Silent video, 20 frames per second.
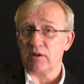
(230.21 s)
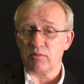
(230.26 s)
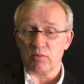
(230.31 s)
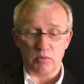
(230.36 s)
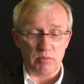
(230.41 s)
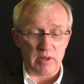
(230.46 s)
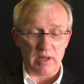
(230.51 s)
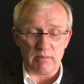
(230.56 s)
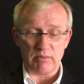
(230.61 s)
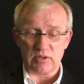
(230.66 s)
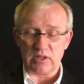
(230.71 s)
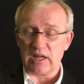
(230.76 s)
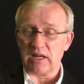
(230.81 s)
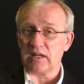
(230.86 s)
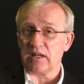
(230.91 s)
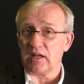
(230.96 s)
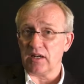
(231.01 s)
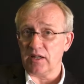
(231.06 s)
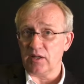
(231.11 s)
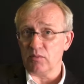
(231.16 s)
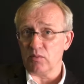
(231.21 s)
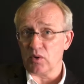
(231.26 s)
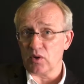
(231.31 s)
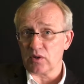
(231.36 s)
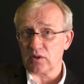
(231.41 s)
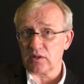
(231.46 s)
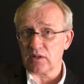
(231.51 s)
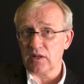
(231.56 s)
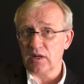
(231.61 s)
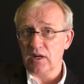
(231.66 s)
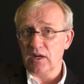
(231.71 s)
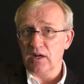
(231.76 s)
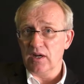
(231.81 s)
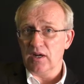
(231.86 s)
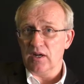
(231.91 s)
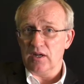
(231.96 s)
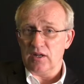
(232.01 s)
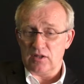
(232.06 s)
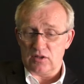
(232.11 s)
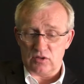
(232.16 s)
We'll be able to get clean water
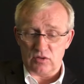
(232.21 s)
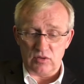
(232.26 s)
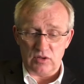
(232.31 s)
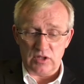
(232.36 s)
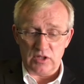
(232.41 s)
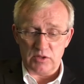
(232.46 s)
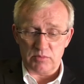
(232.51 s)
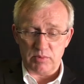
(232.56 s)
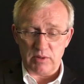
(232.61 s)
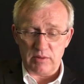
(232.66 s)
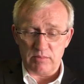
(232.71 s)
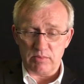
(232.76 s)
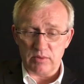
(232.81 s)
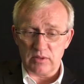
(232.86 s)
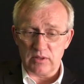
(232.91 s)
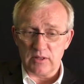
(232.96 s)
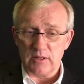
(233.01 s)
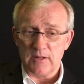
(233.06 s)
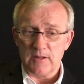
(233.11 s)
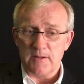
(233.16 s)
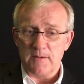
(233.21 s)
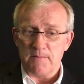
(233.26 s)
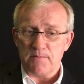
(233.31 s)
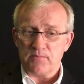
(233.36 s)
to these people.